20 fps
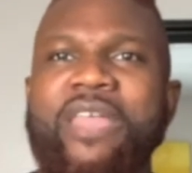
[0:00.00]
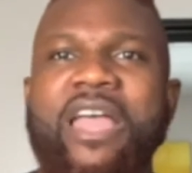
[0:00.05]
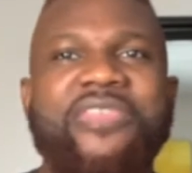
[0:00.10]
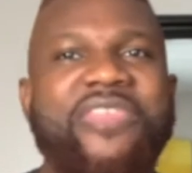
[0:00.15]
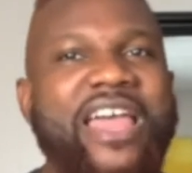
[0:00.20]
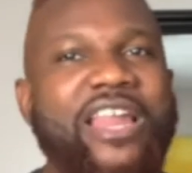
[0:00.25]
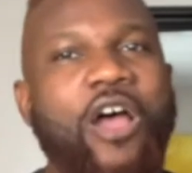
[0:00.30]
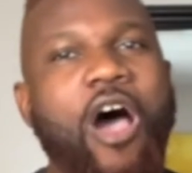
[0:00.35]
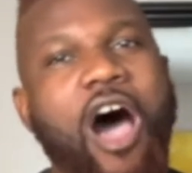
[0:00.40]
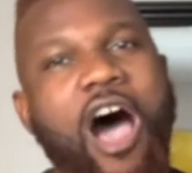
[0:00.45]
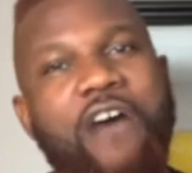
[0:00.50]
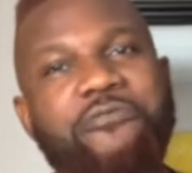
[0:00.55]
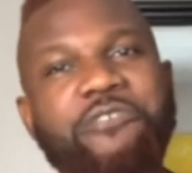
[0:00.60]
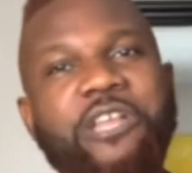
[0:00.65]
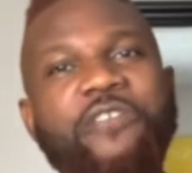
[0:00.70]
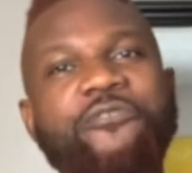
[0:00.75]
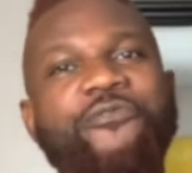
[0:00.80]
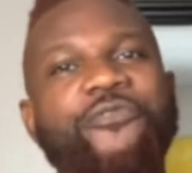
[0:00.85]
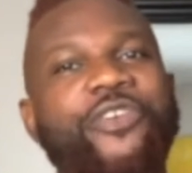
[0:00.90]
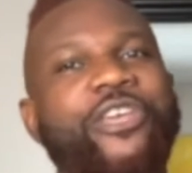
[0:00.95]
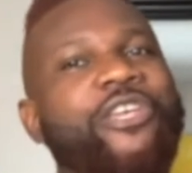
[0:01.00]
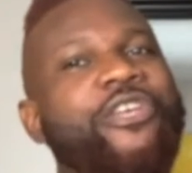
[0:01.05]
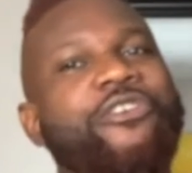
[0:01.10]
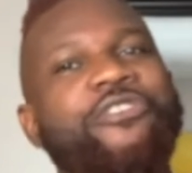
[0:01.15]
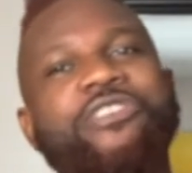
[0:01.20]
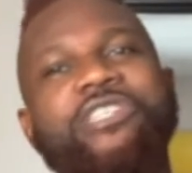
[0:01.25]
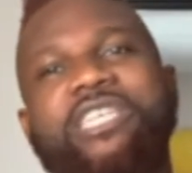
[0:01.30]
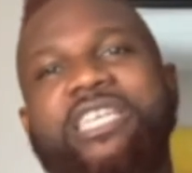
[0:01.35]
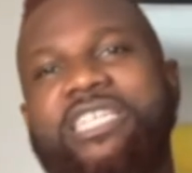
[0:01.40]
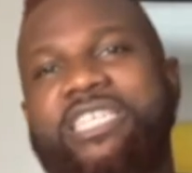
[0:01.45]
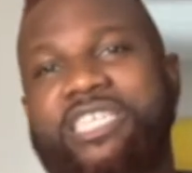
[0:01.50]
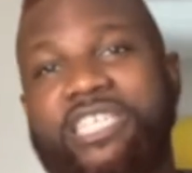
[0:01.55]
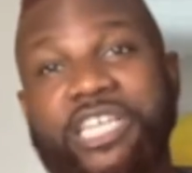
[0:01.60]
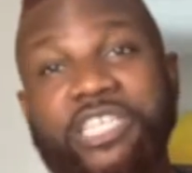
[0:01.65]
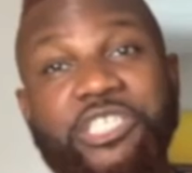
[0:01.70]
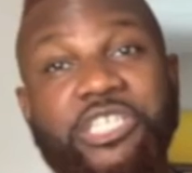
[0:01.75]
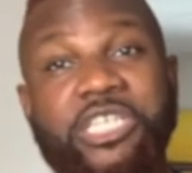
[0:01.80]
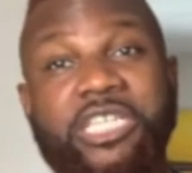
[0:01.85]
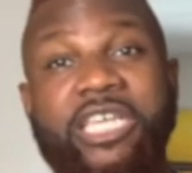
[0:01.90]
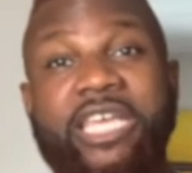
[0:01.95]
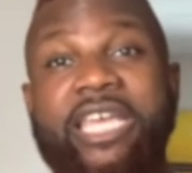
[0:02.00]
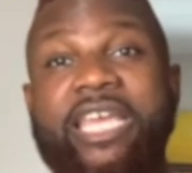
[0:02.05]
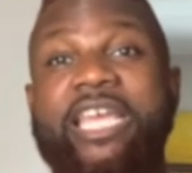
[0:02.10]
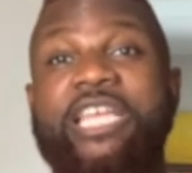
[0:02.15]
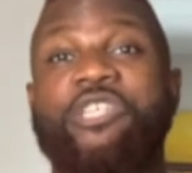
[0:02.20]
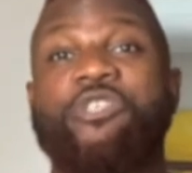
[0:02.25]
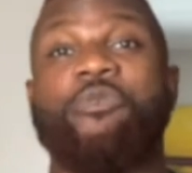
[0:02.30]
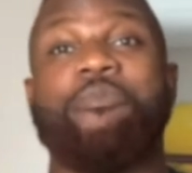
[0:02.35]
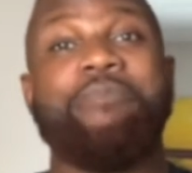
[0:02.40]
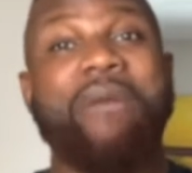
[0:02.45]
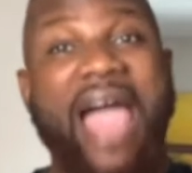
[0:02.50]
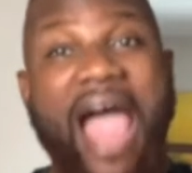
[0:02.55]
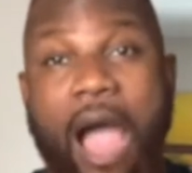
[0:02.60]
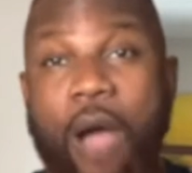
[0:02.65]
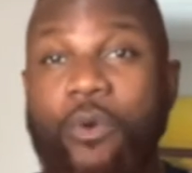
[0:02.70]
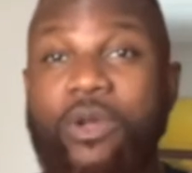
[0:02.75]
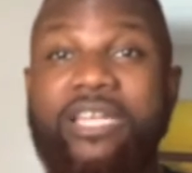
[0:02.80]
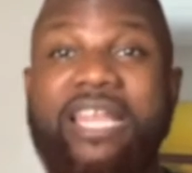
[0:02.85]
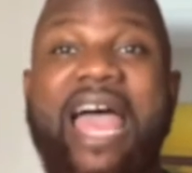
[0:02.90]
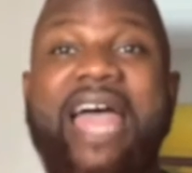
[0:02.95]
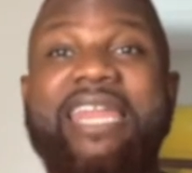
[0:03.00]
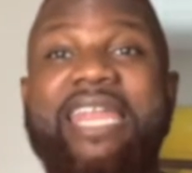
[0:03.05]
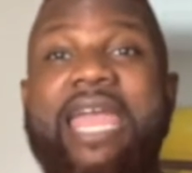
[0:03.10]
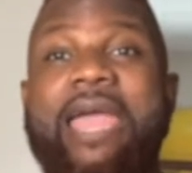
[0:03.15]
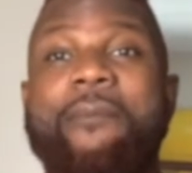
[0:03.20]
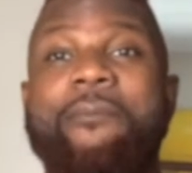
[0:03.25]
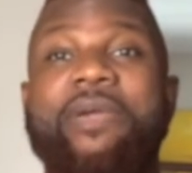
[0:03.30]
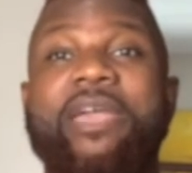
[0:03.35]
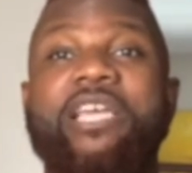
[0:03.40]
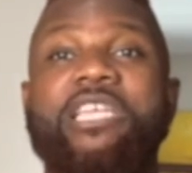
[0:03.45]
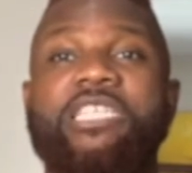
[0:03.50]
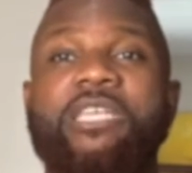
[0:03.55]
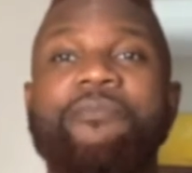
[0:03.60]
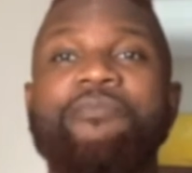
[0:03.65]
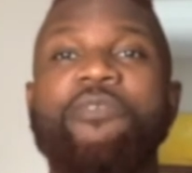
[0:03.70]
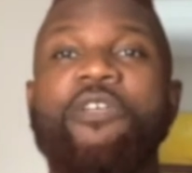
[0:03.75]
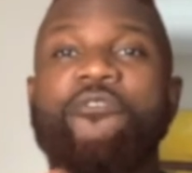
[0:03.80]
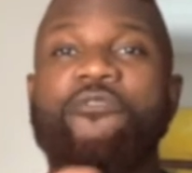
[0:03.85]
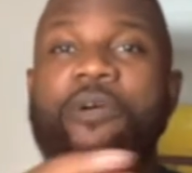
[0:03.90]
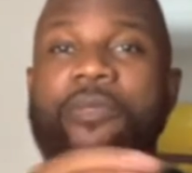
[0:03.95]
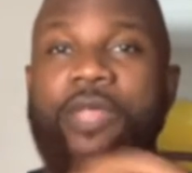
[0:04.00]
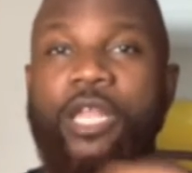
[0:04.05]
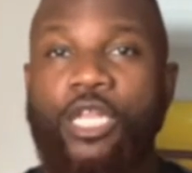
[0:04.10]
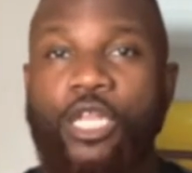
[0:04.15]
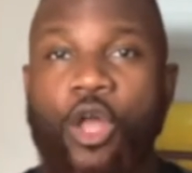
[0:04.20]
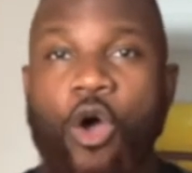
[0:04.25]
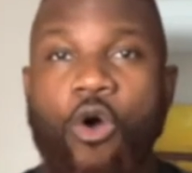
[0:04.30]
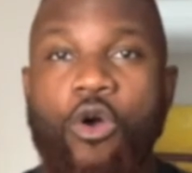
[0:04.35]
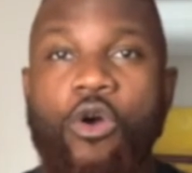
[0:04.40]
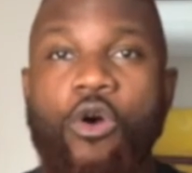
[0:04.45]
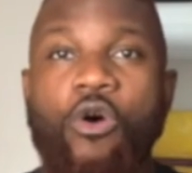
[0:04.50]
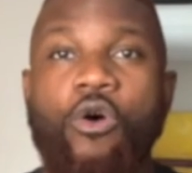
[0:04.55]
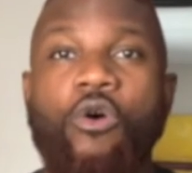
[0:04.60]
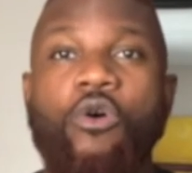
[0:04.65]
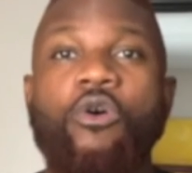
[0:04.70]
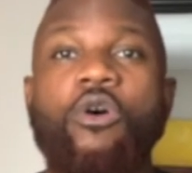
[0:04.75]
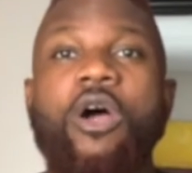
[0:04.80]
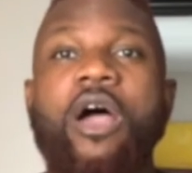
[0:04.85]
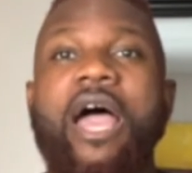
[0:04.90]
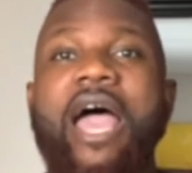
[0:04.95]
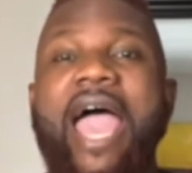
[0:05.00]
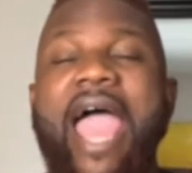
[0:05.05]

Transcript: that often figures essentially into power dynamics from the local